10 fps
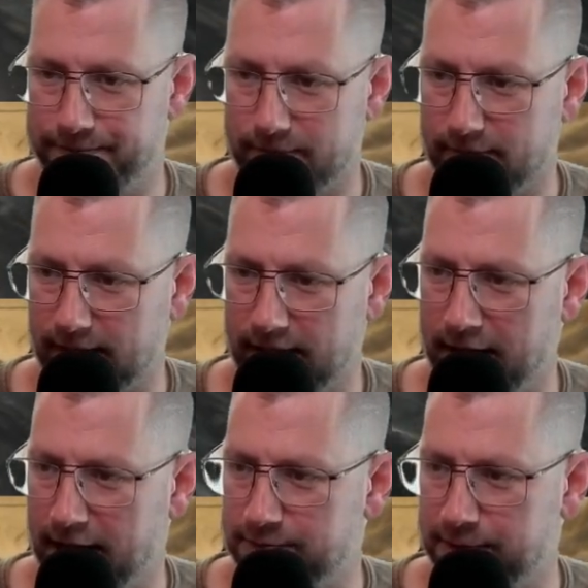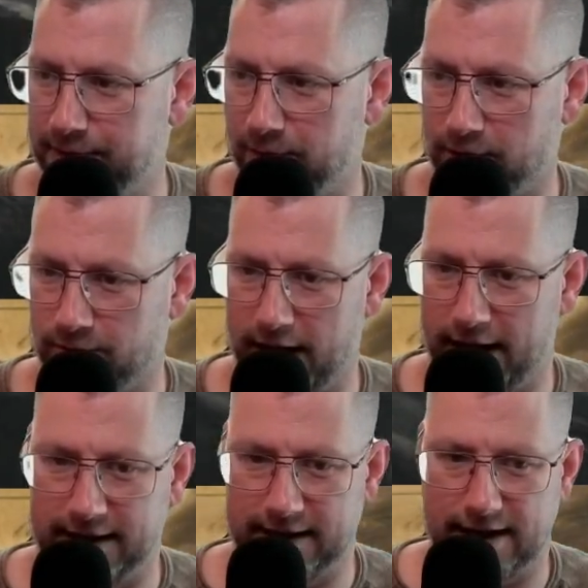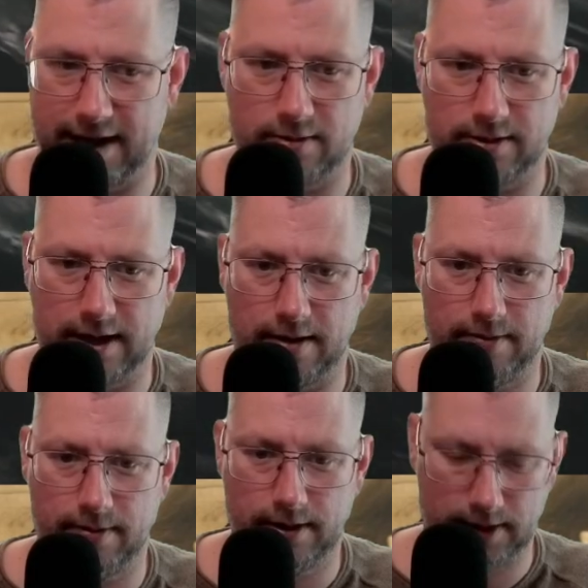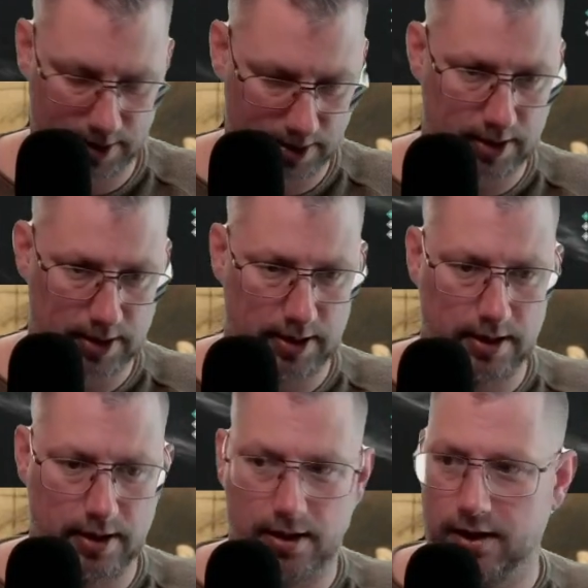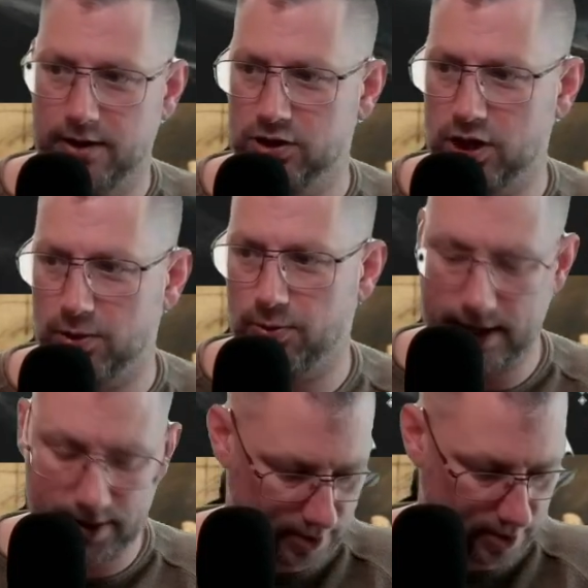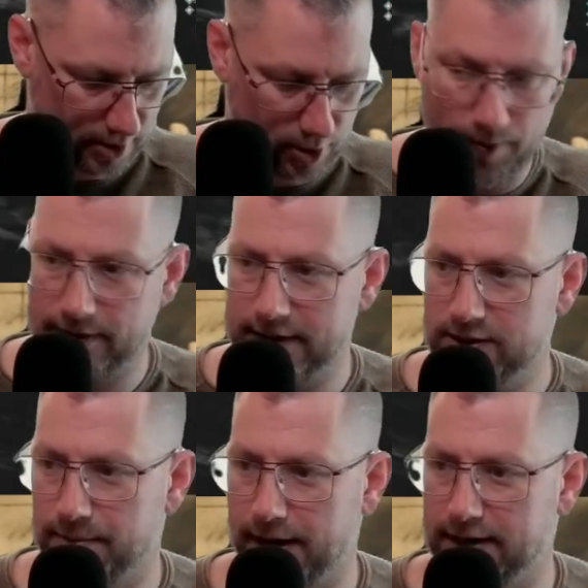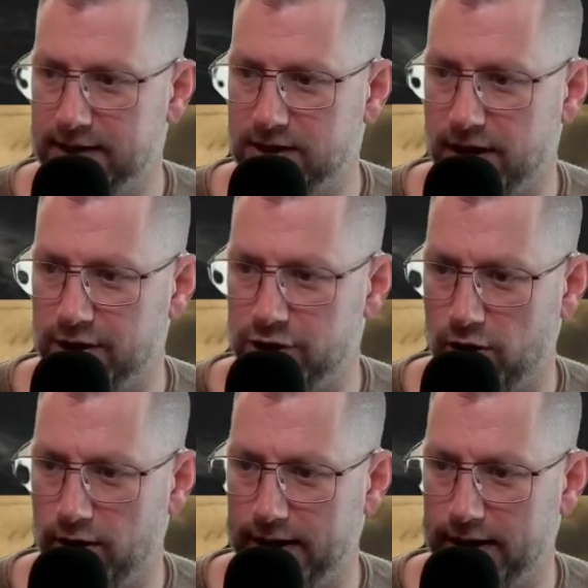Yes, people are grinding that out now. Just gonna wait here and hopefully somebody's gonna join.